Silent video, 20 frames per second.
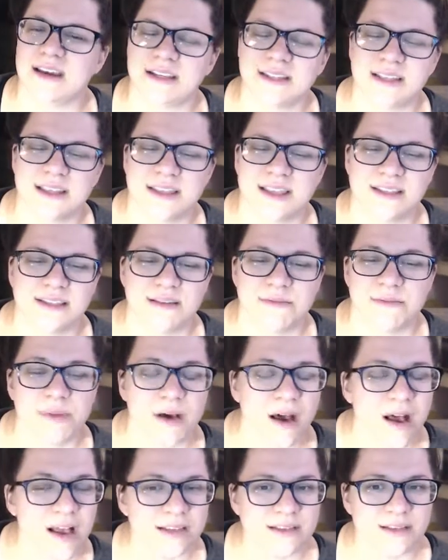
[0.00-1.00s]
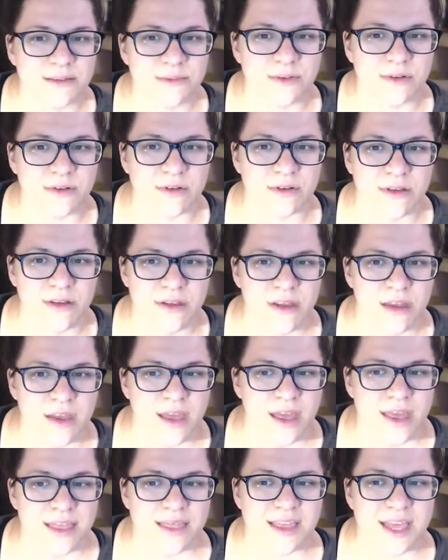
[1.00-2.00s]
I said, that's impossible.
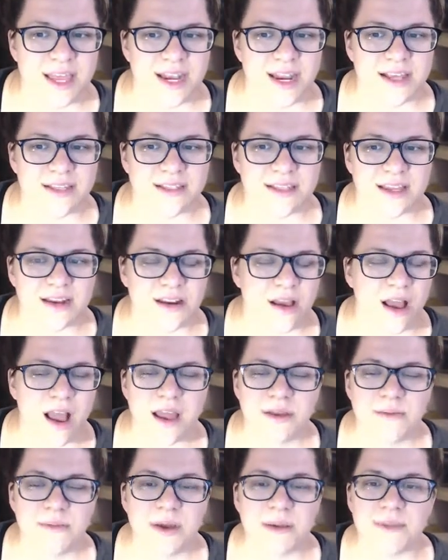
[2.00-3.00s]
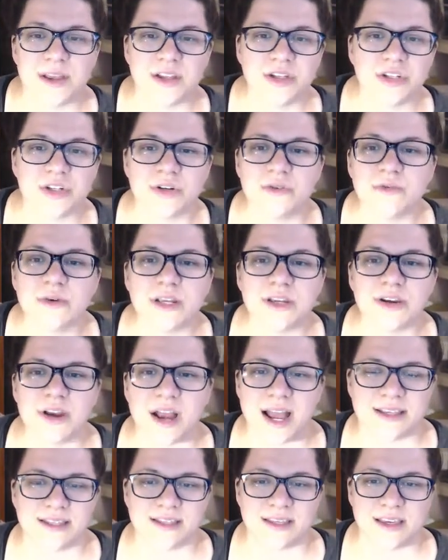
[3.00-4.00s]
Then I said, I'm not sure what you're
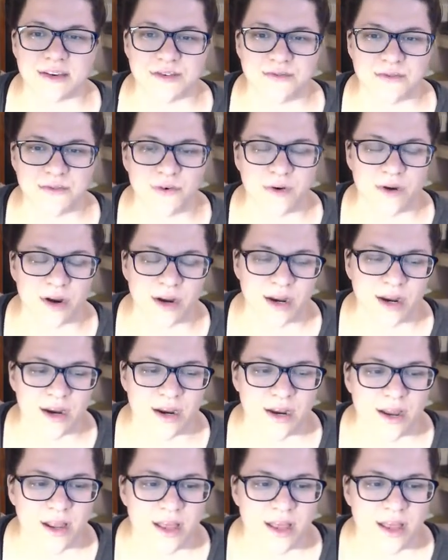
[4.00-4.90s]
asking for.